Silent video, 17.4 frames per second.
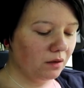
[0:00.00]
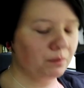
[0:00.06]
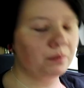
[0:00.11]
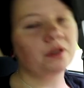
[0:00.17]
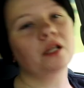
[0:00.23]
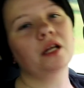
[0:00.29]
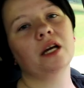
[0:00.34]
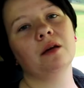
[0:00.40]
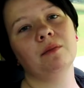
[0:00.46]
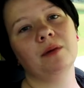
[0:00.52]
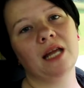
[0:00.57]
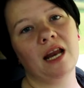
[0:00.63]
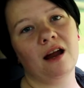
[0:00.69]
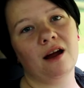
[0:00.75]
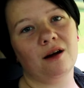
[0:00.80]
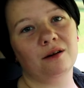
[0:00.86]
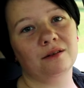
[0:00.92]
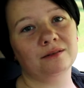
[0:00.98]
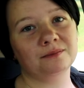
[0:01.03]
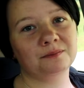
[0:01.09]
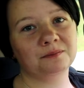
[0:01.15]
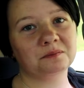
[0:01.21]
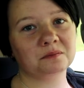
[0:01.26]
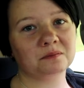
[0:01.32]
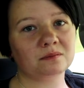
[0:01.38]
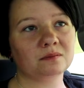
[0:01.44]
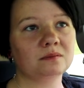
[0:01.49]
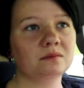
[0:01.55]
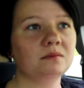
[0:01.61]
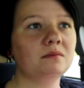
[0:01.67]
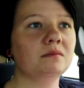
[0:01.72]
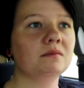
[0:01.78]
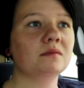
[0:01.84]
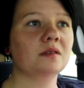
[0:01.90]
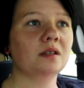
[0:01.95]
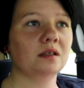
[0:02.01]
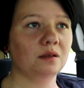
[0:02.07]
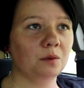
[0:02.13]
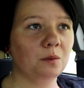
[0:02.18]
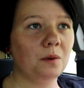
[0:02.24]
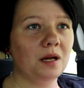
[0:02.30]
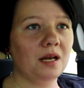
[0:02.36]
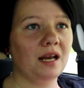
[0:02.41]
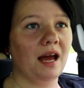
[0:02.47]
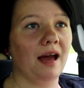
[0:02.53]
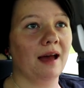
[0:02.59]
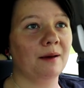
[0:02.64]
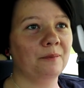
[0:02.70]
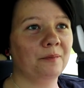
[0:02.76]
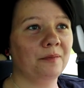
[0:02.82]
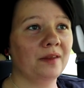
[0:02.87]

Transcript: But look at me now. One day.